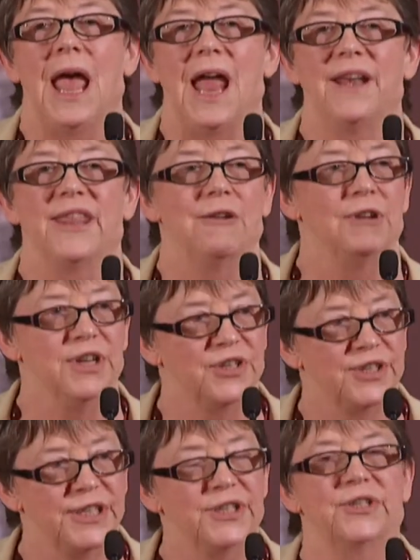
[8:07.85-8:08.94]
and they're
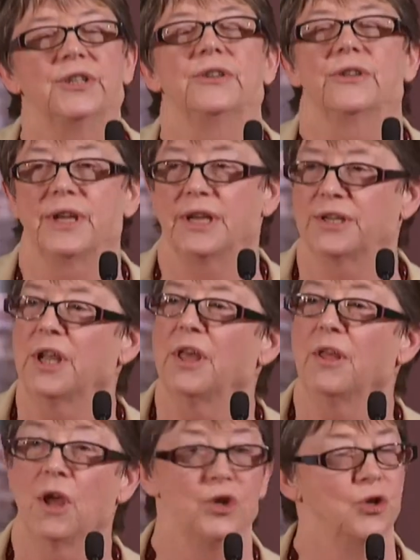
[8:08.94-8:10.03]
insistent that
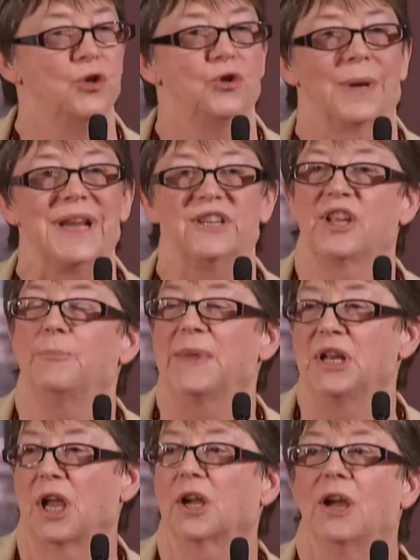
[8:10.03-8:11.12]
Usually it's something like,